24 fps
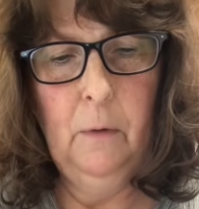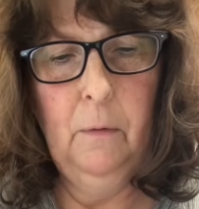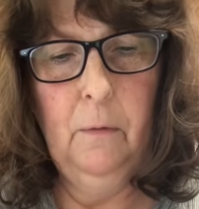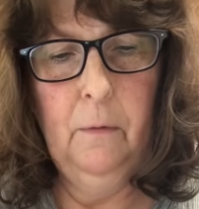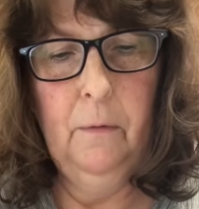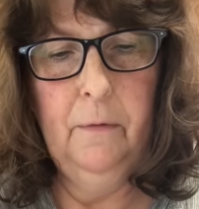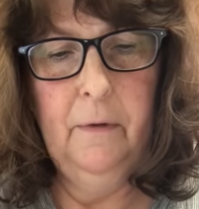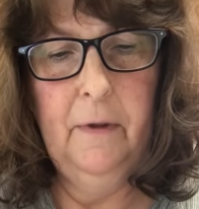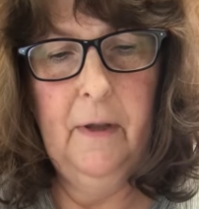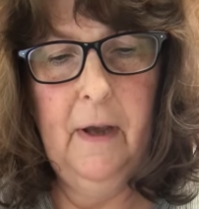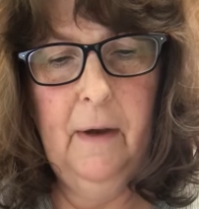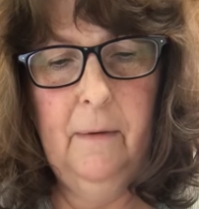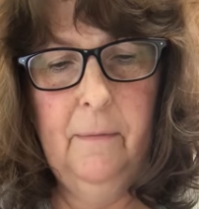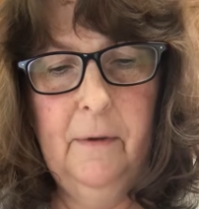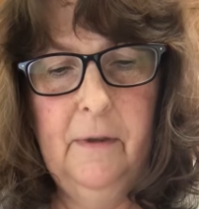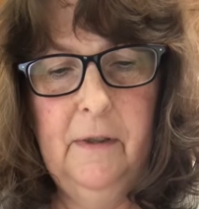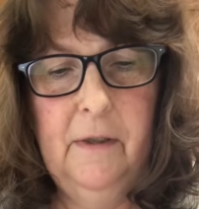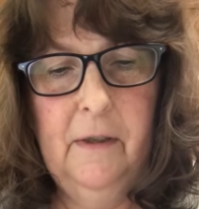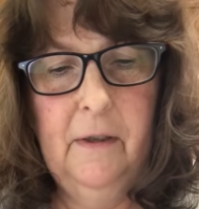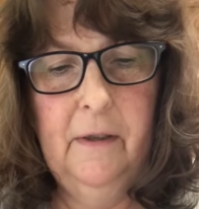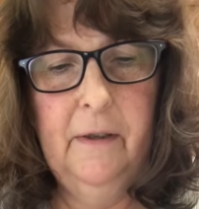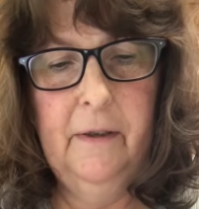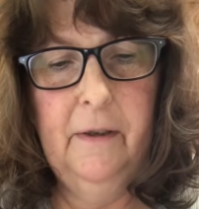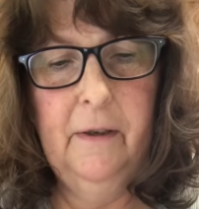Ooh, that
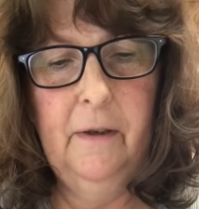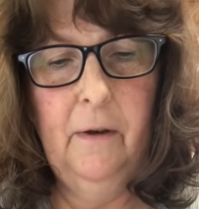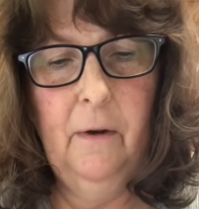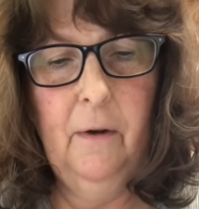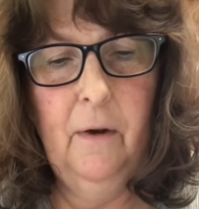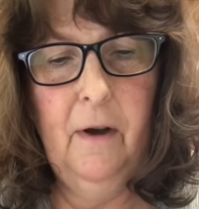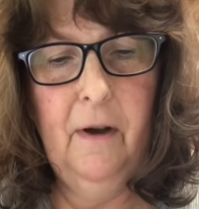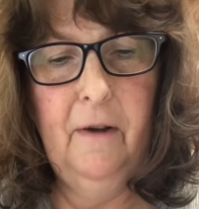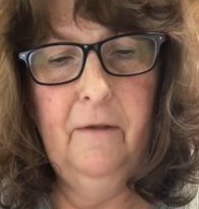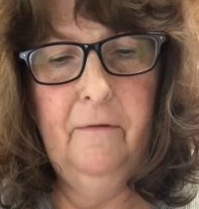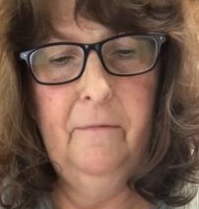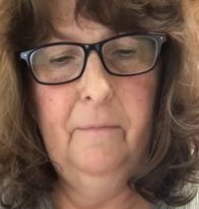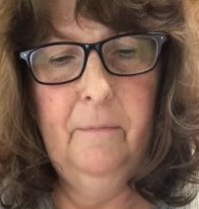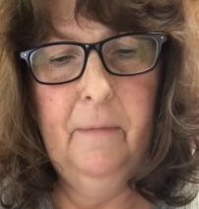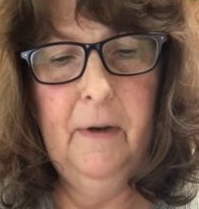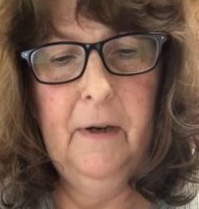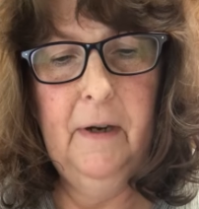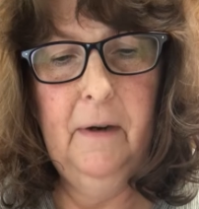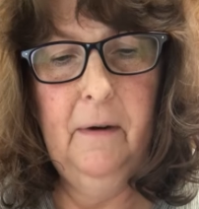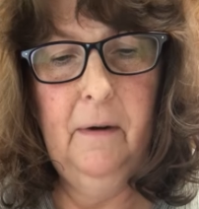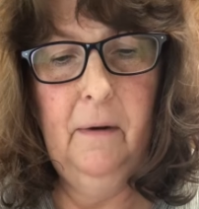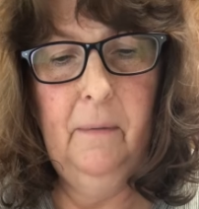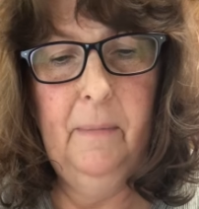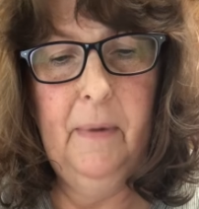one's a little off, but
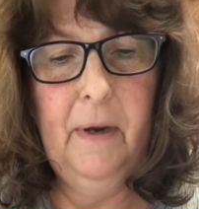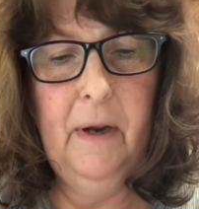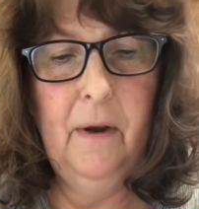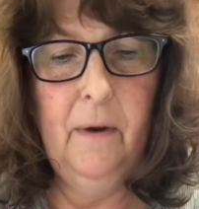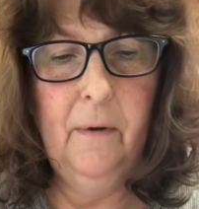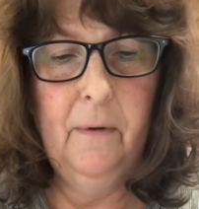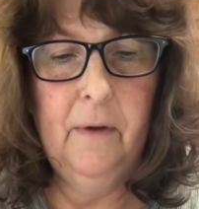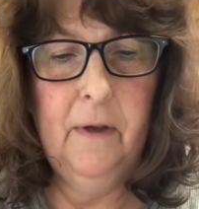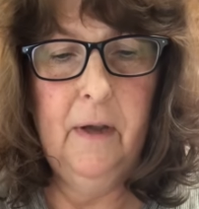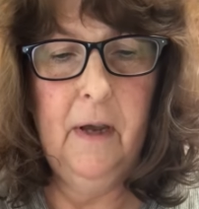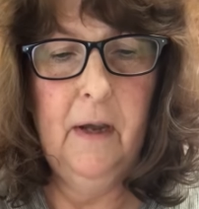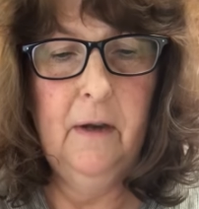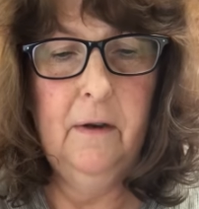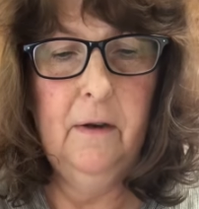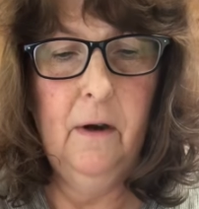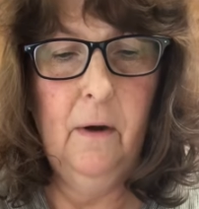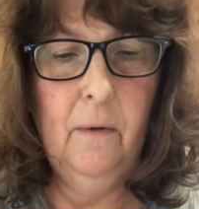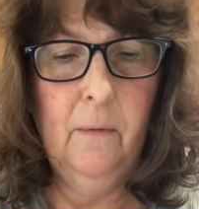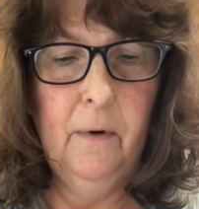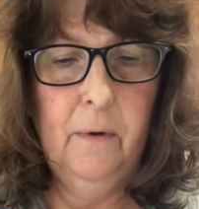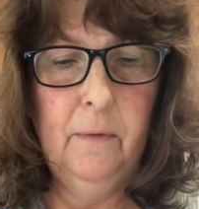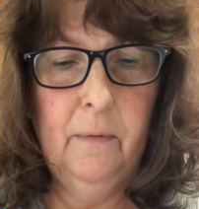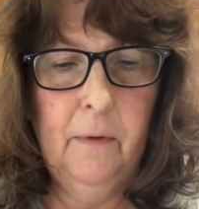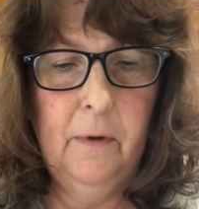it'll be okay.
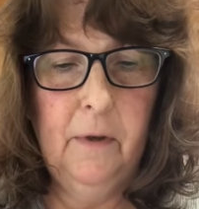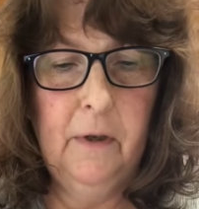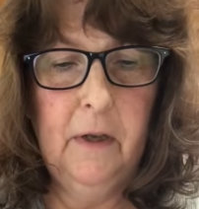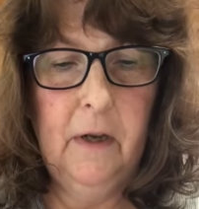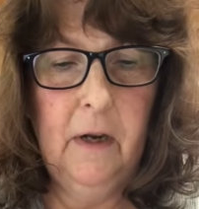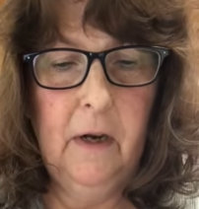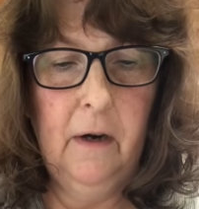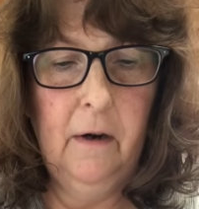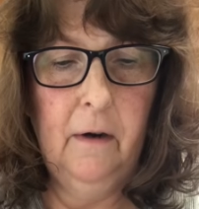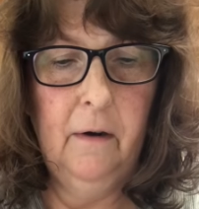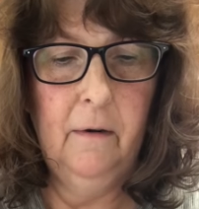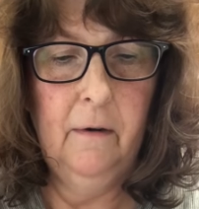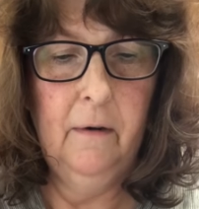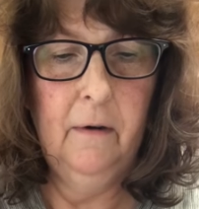No one will care.